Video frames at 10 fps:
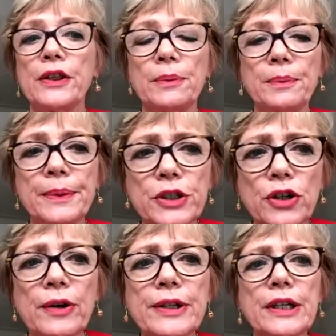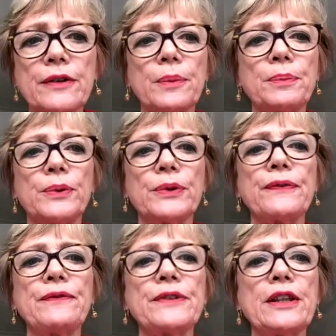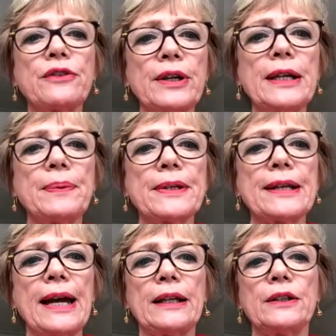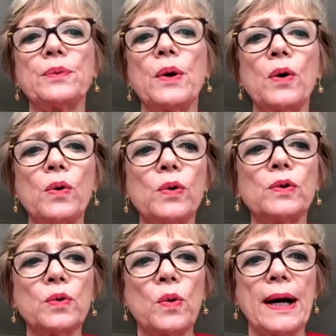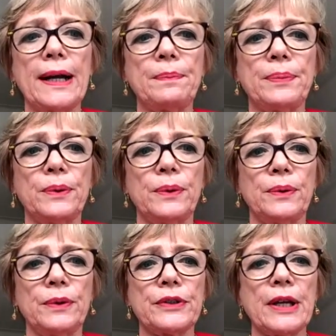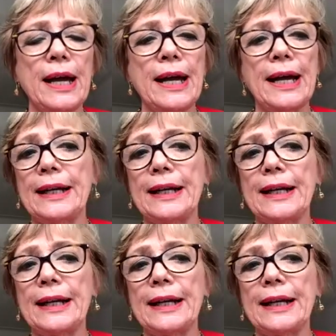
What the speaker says: the majority of the boards, 53%, were all white boards.